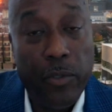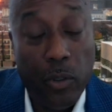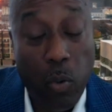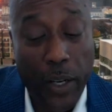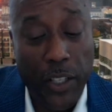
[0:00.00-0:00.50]

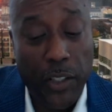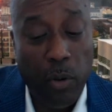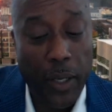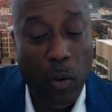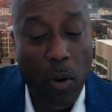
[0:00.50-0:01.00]

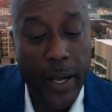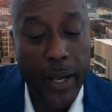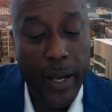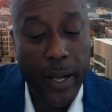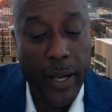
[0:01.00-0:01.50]

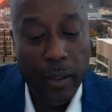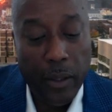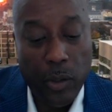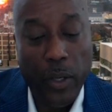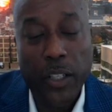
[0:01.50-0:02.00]
2021 to
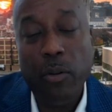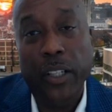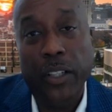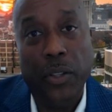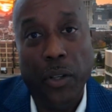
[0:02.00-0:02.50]

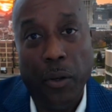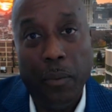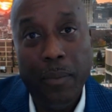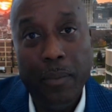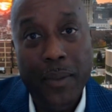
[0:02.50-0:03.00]
2022.
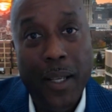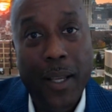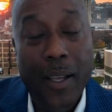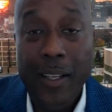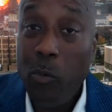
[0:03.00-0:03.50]

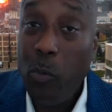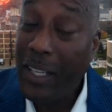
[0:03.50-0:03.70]
We get the